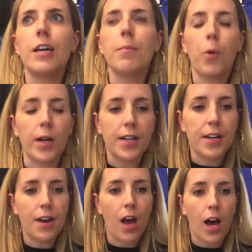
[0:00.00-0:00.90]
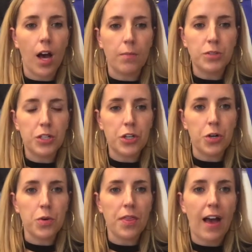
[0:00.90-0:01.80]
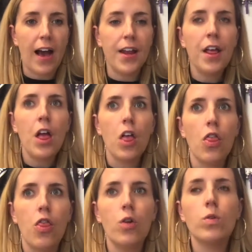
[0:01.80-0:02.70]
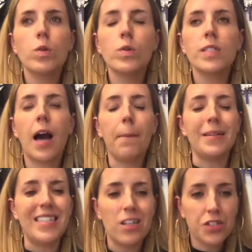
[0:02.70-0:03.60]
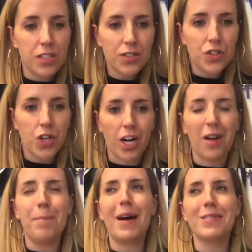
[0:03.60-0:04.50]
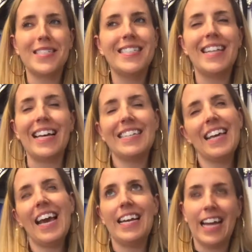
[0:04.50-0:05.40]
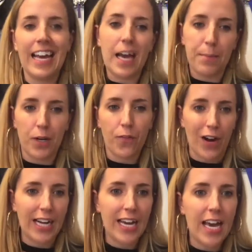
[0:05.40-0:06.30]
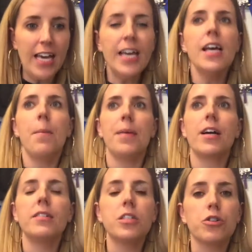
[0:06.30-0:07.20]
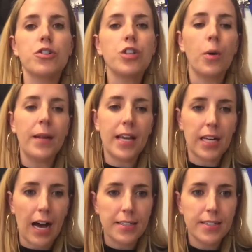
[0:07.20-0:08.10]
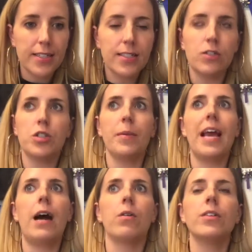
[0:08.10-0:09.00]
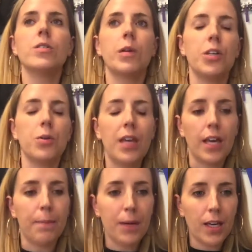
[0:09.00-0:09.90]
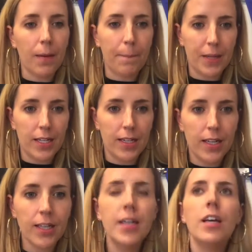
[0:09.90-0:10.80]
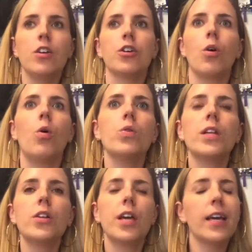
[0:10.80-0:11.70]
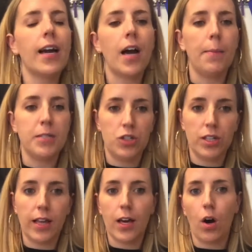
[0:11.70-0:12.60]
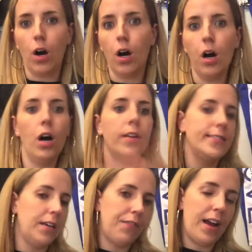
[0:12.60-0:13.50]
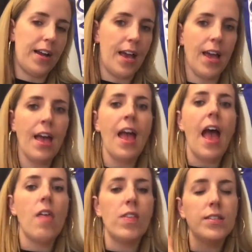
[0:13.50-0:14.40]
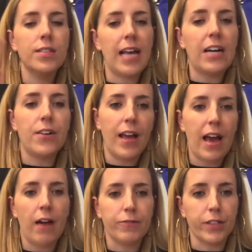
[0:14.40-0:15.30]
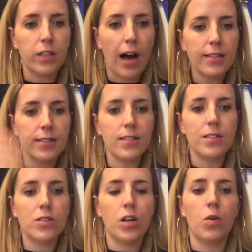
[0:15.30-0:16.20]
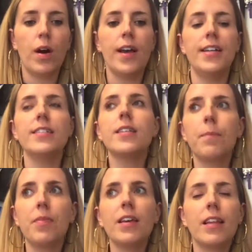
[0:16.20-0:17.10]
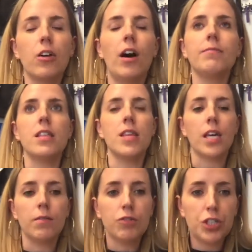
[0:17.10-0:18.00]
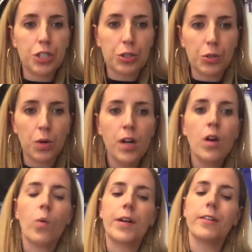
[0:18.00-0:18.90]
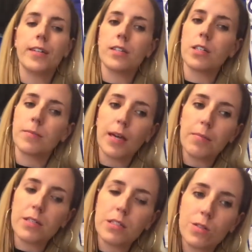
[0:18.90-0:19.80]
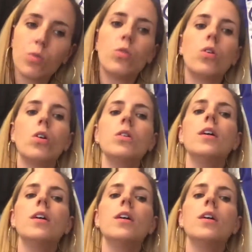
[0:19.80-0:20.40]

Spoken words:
important to note that those competitions start about like 8 a.m. on Friday because there's so many classes and so many hours where you can't be competing. You're only looking at competition like all day Friday and then Saturday after classes. So it is something that you'll have to think of too, where your dancer might miss school.